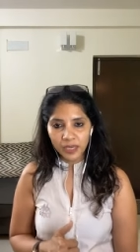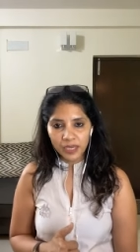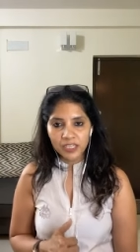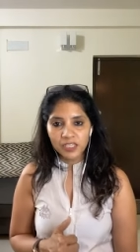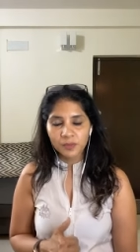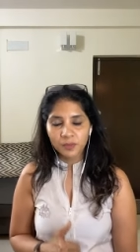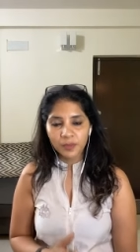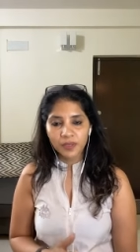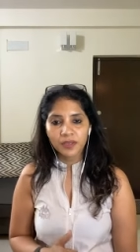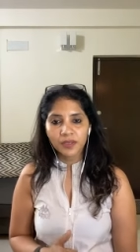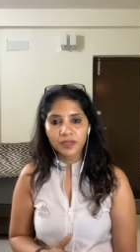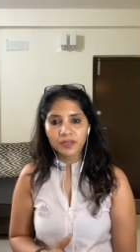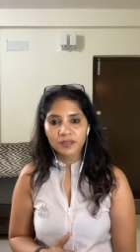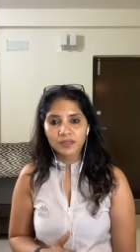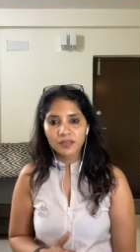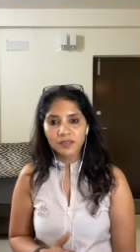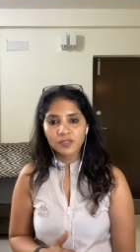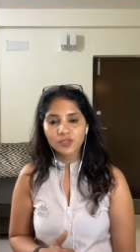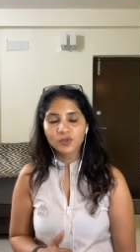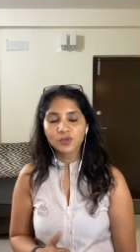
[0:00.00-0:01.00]

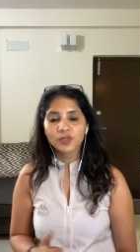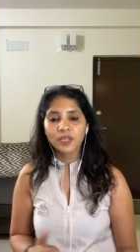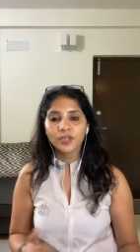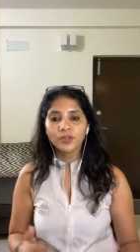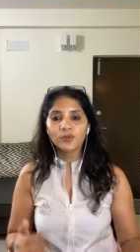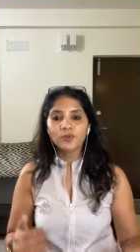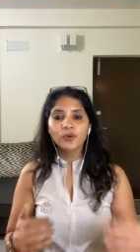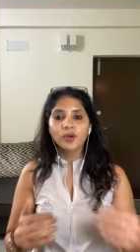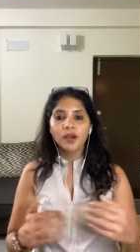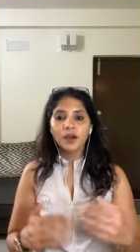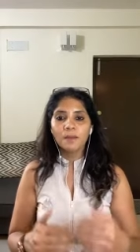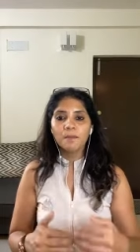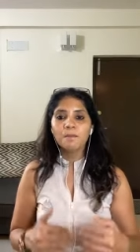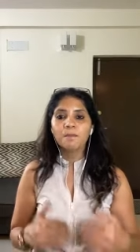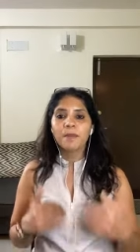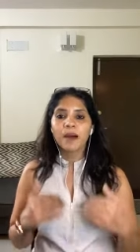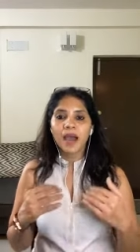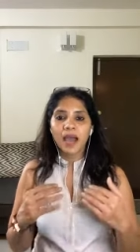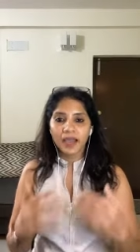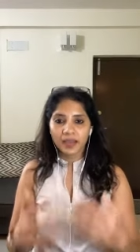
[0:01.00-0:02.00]
experiences so that you come
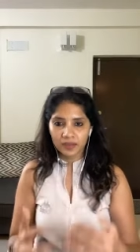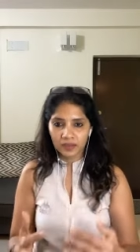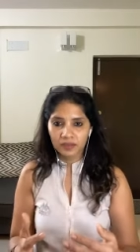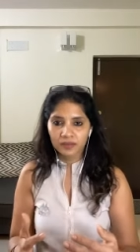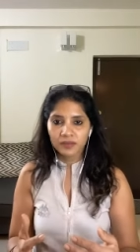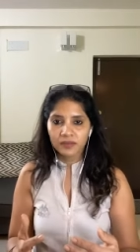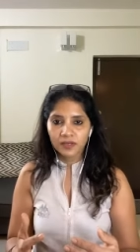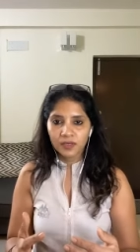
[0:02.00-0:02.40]
back